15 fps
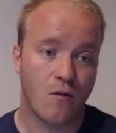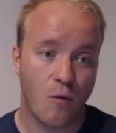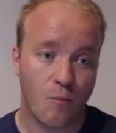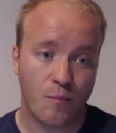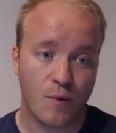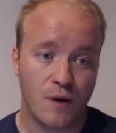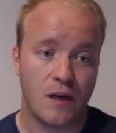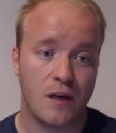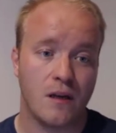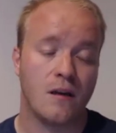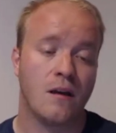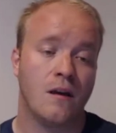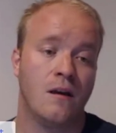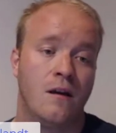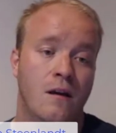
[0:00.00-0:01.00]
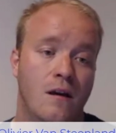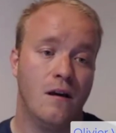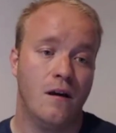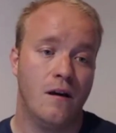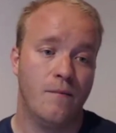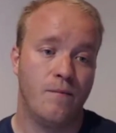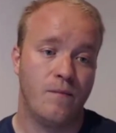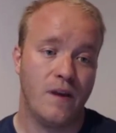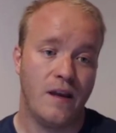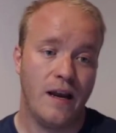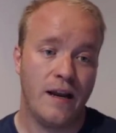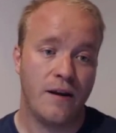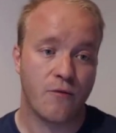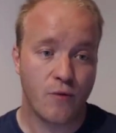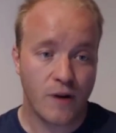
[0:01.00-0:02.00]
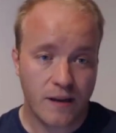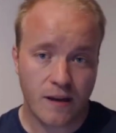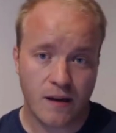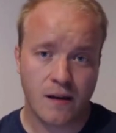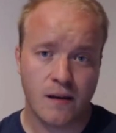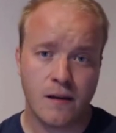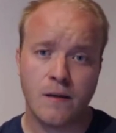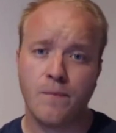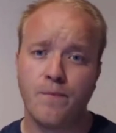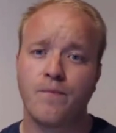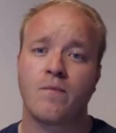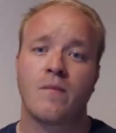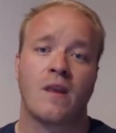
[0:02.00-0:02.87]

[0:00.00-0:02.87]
company in retail.